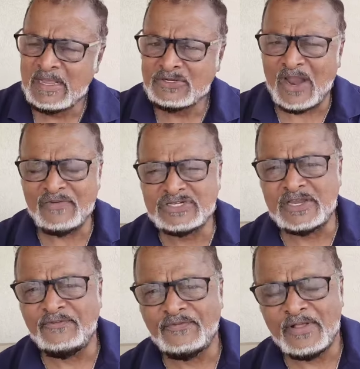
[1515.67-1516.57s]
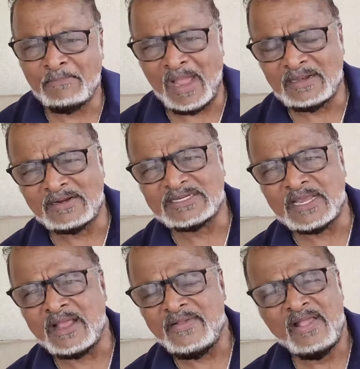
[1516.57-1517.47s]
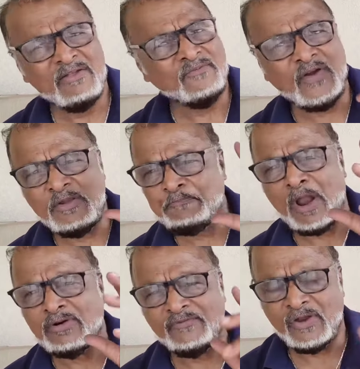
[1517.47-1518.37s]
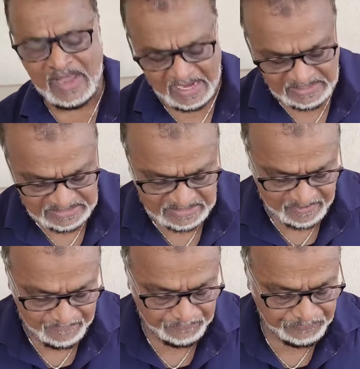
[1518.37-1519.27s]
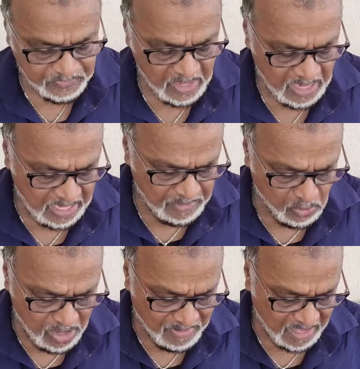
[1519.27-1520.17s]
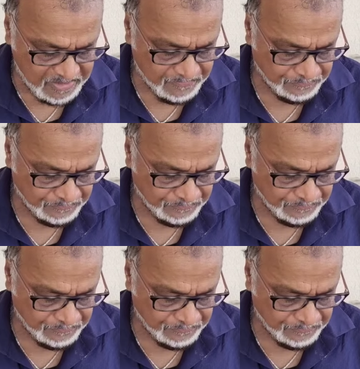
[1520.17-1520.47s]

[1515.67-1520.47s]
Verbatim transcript: Traffic Chief Mahendra Singh, very proud of your guys. let me go on back.